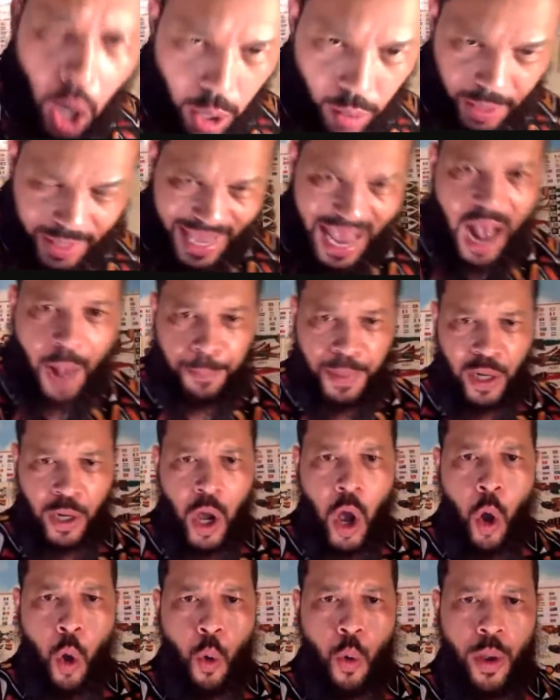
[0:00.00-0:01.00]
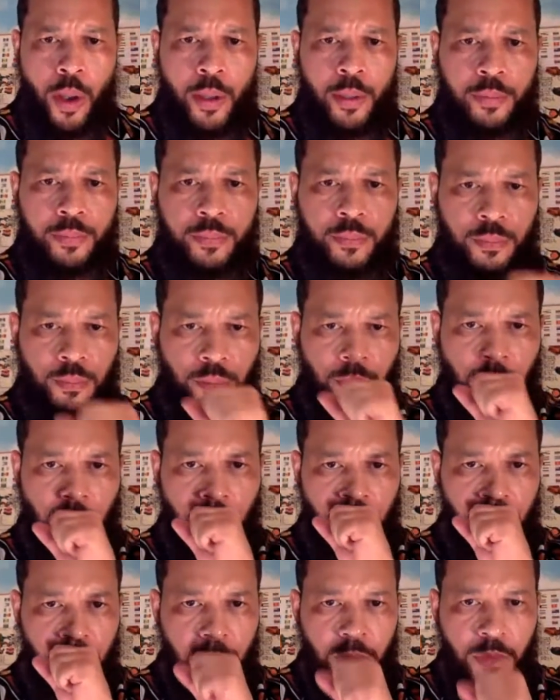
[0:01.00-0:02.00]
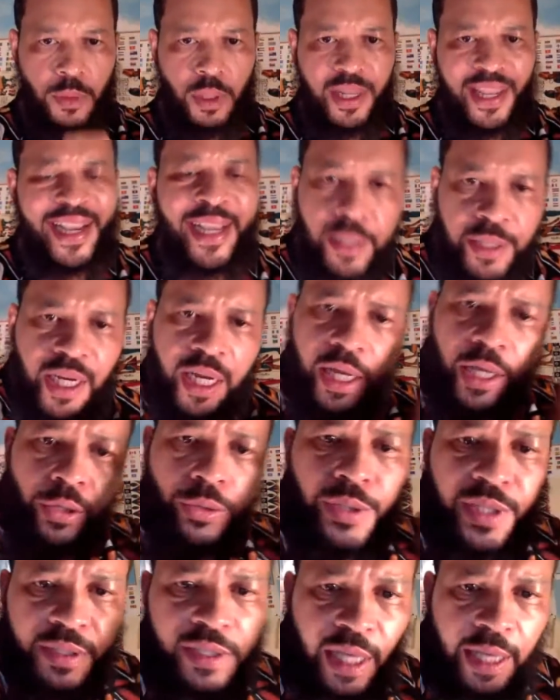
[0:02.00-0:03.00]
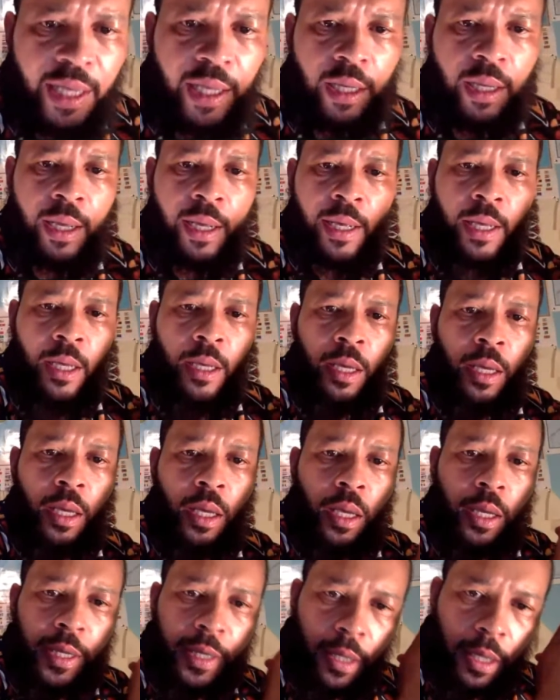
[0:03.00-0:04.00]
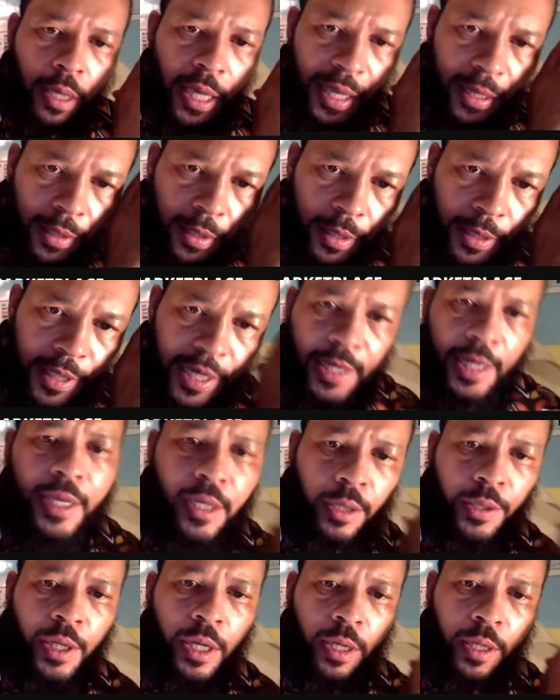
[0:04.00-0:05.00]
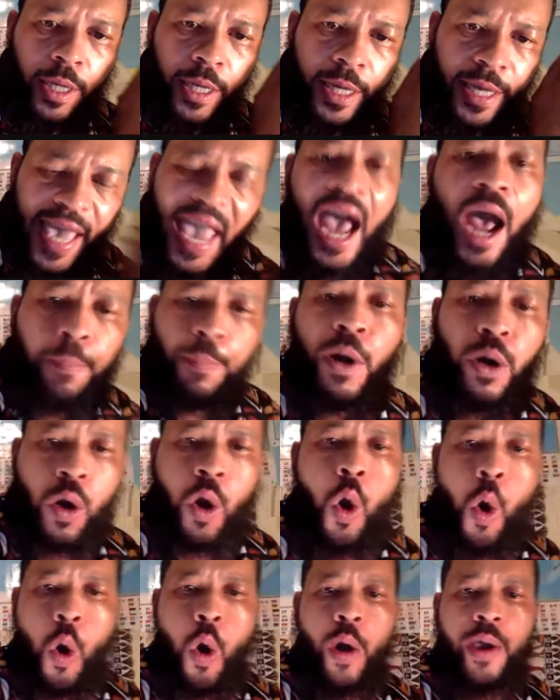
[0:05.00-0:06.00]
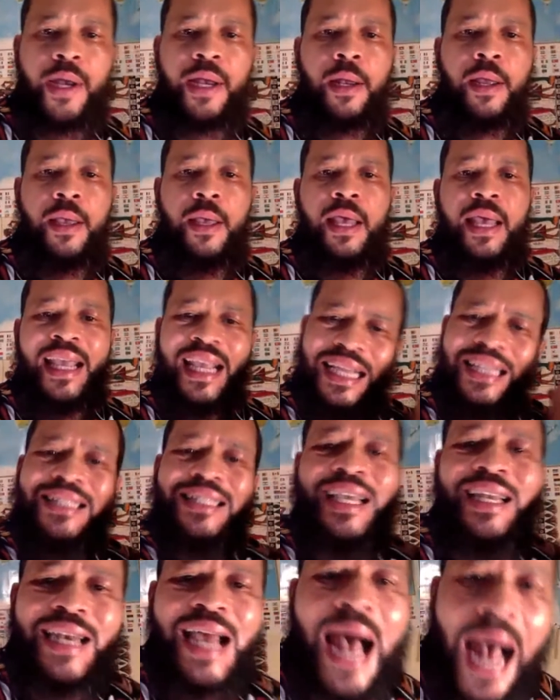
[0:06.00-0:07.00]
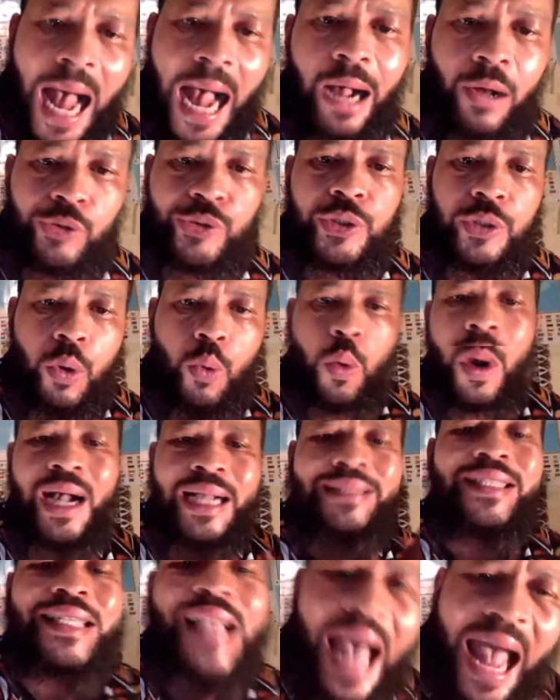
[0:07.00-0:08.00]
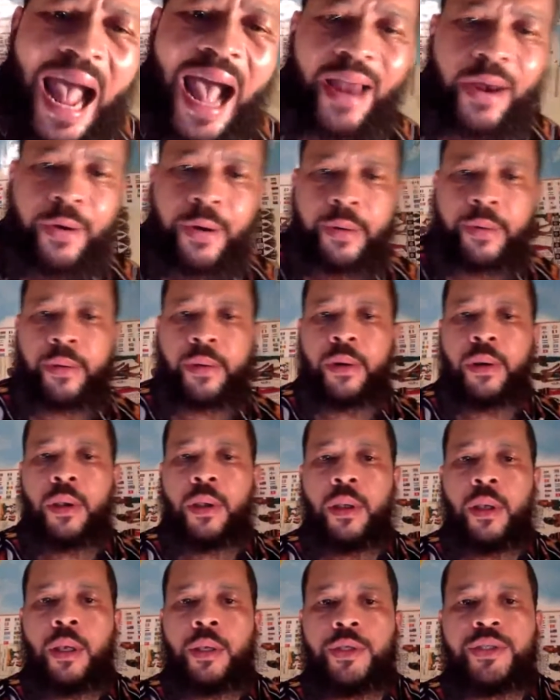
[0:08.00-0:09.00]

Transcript: Capricorn. And then you see the Capricorn is in the house of what? Saturn. You